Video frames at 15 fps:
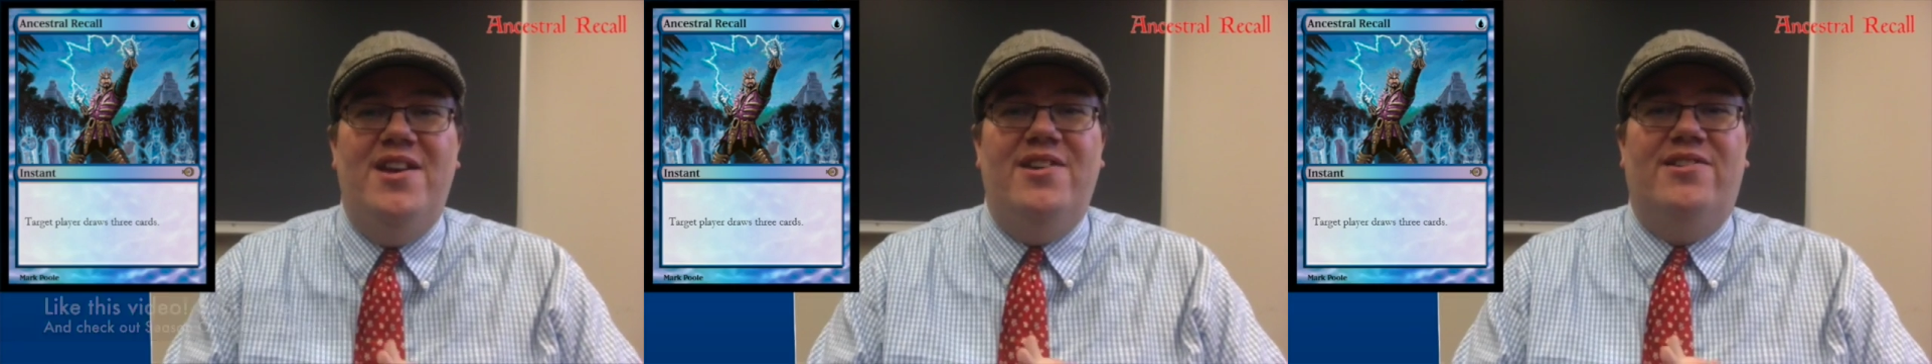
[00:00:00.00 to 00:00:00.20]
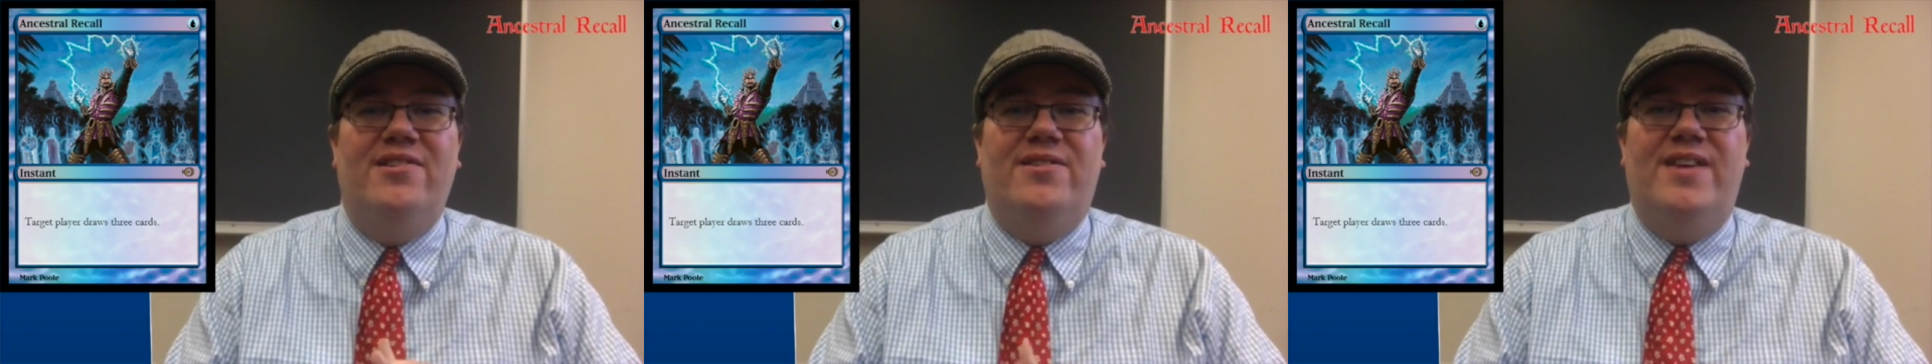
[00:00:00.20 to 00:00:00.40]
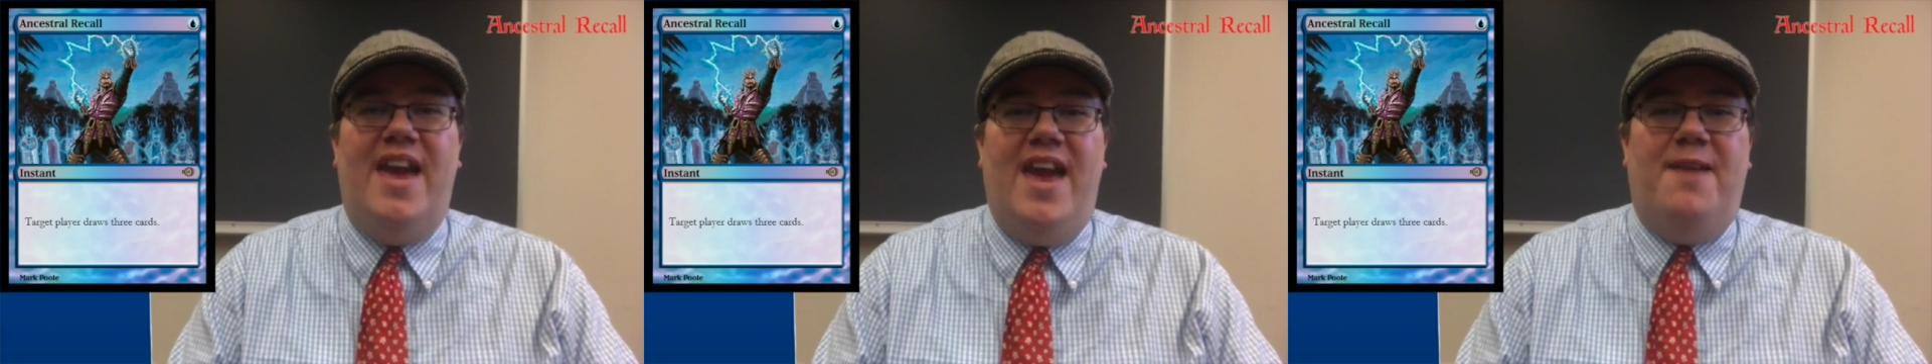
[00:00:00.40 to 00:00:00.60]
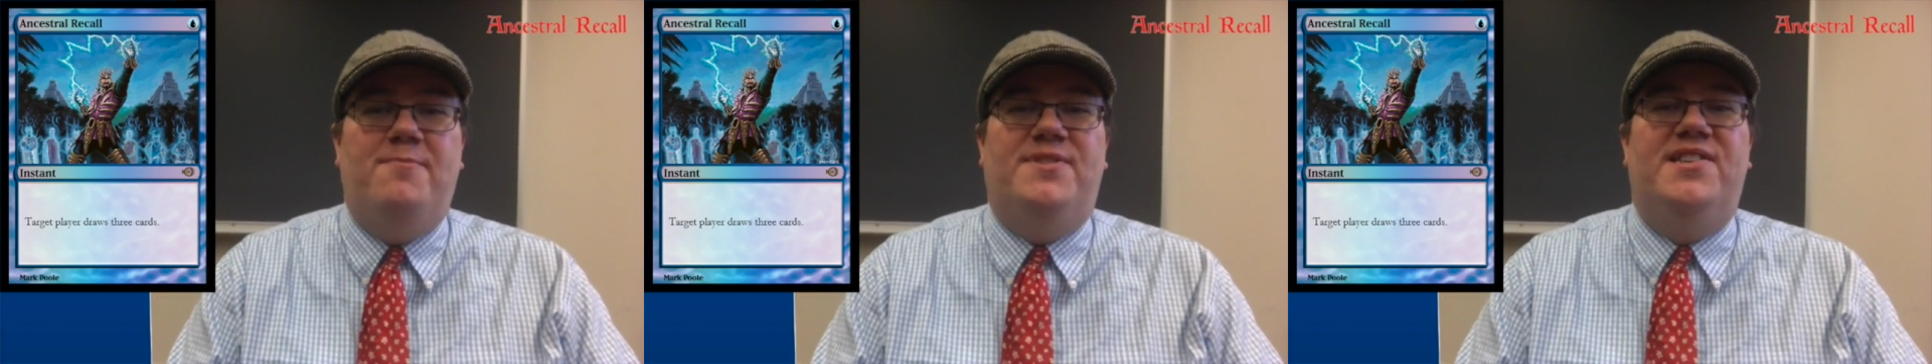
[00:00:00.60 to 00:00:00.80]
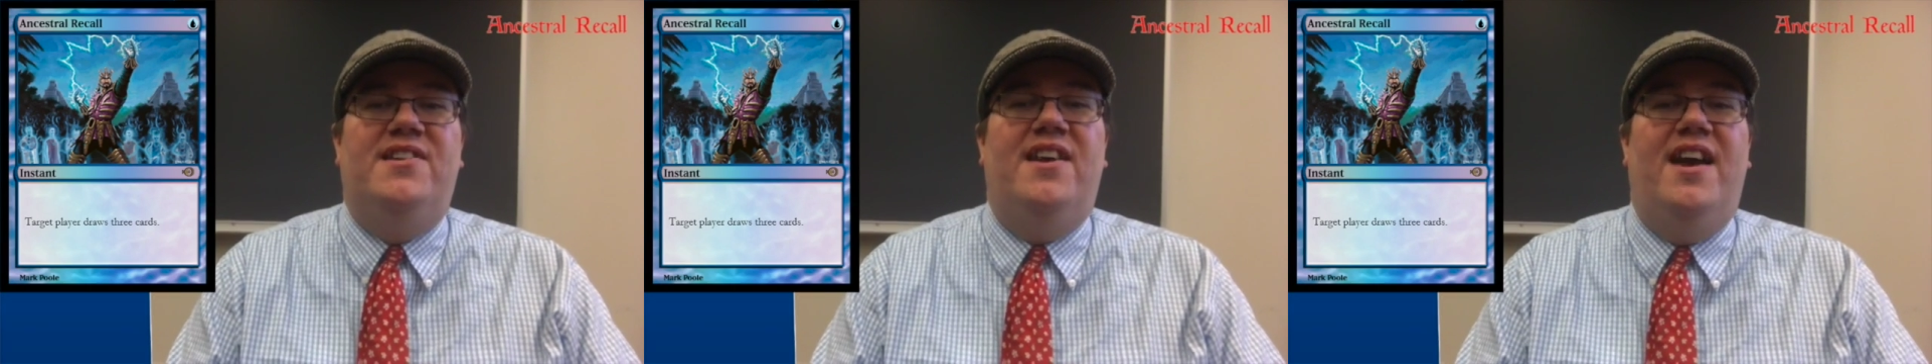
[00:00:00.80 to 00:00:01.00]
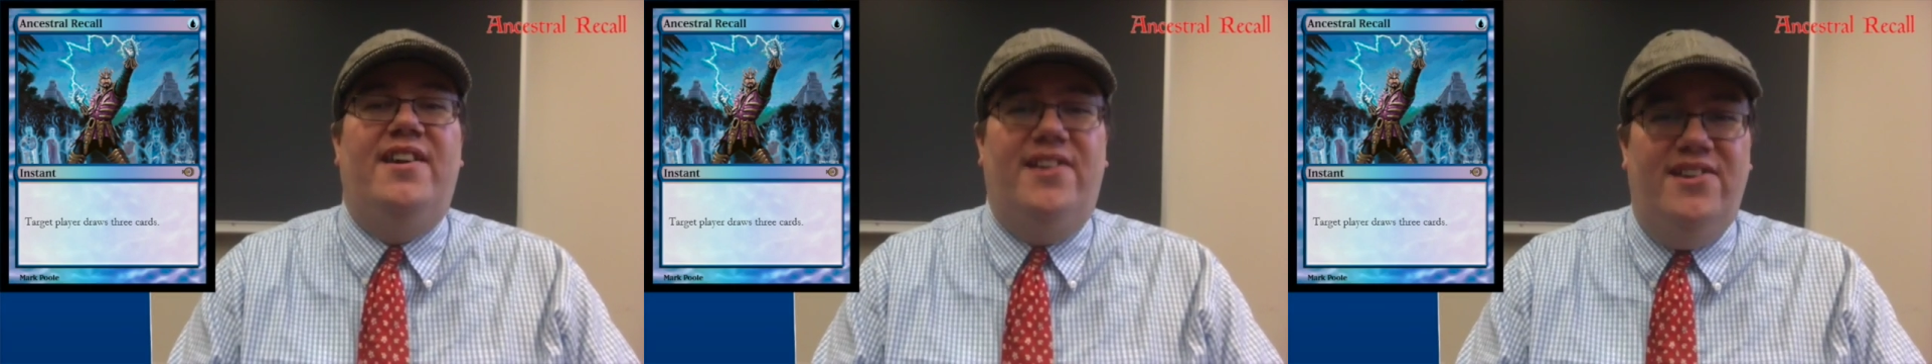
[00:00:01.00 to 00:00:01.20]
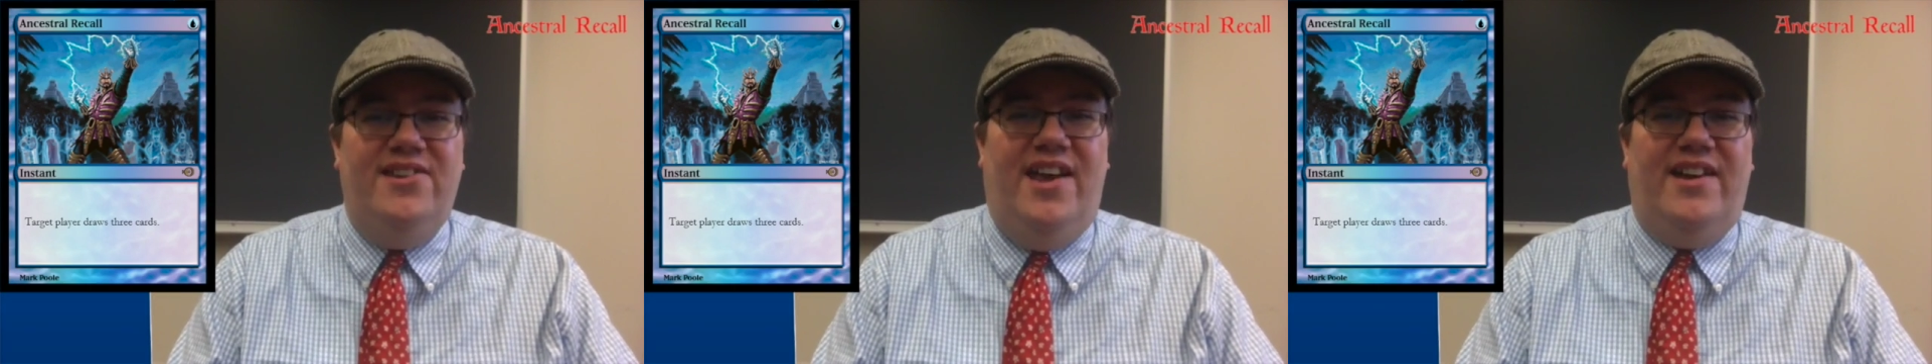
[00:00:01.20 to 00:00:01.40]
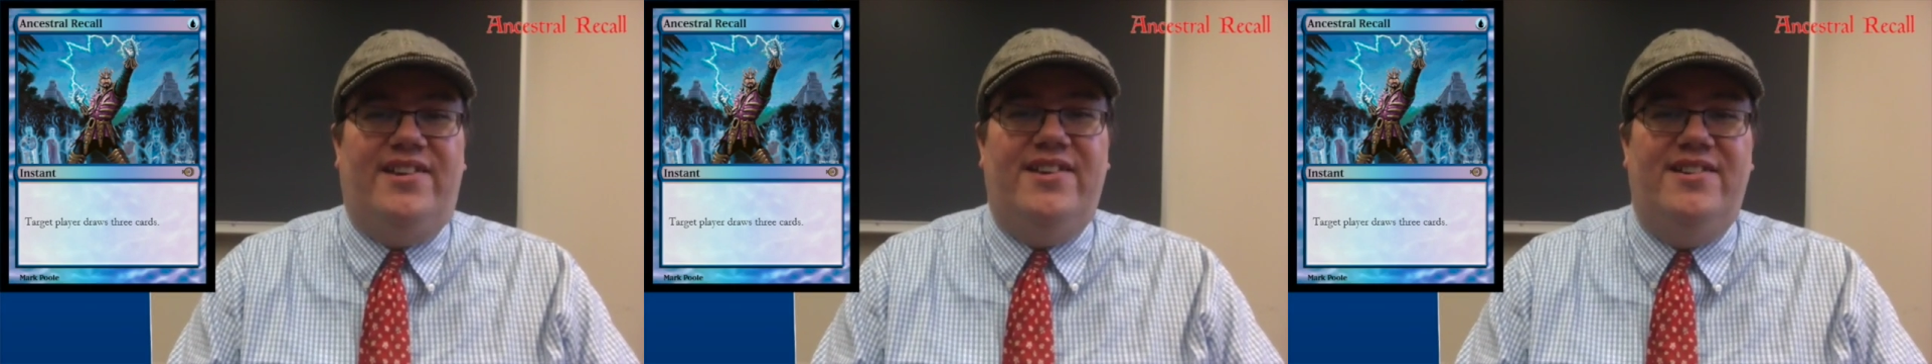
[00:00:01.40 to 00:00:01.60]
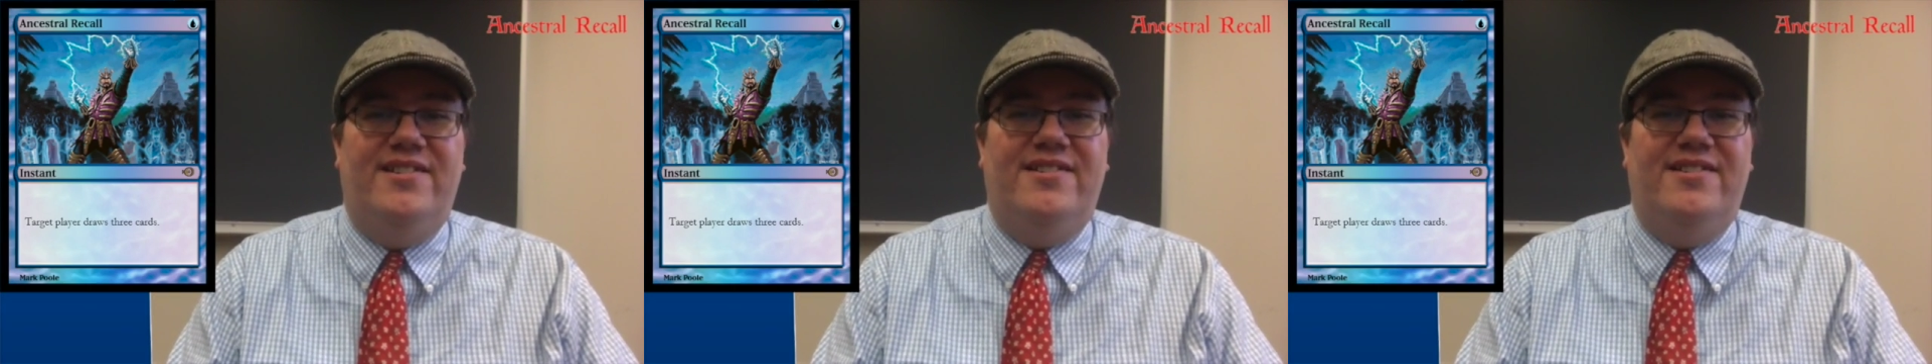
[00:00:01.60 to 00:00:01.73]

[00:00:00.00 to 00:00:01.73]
Good games and good luck.